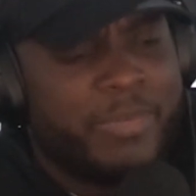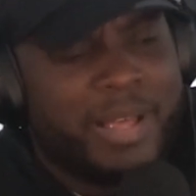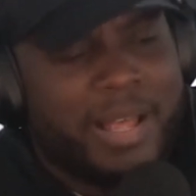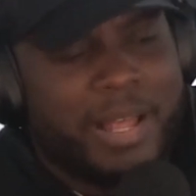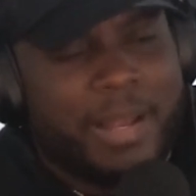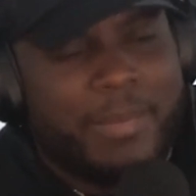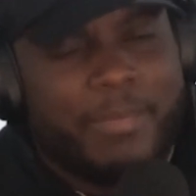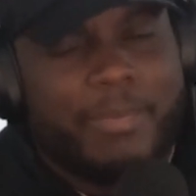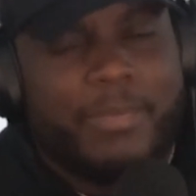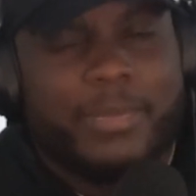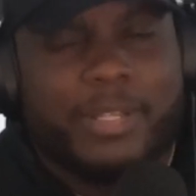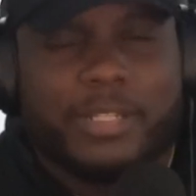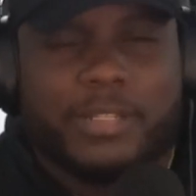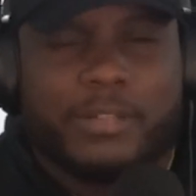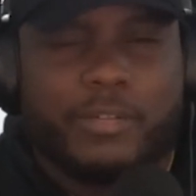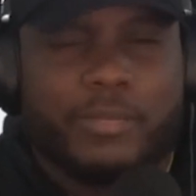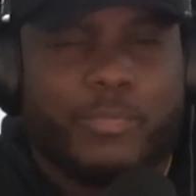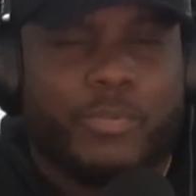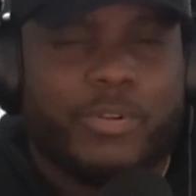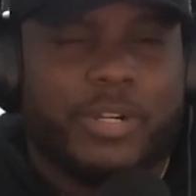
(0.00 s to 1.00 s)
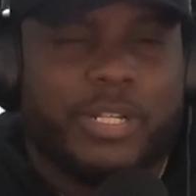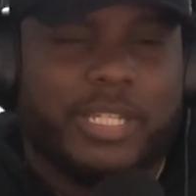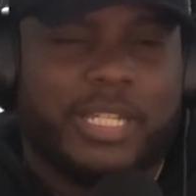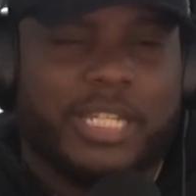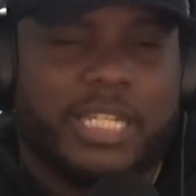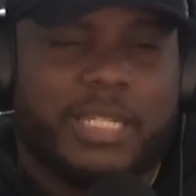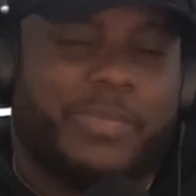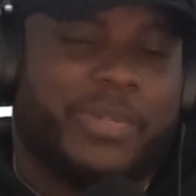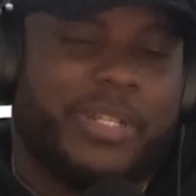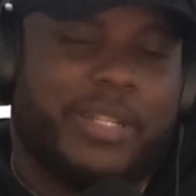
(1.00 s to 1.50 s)
mine is a little more
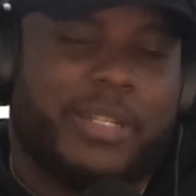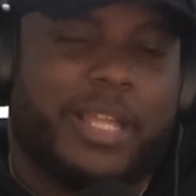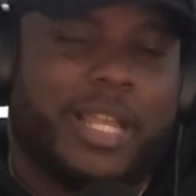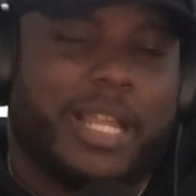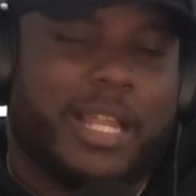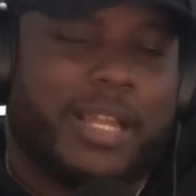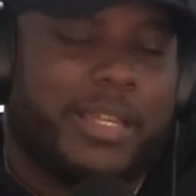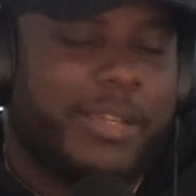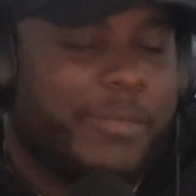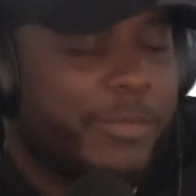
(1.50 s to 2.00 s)
intense, but like